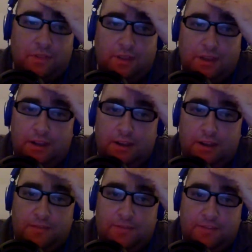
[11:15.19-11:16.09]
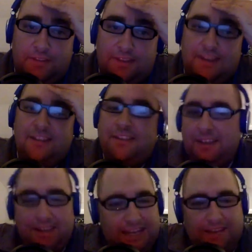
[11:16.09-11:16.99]
if
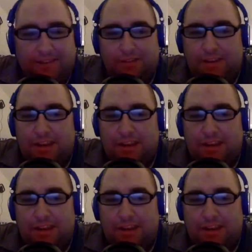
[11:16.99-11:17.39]
even if he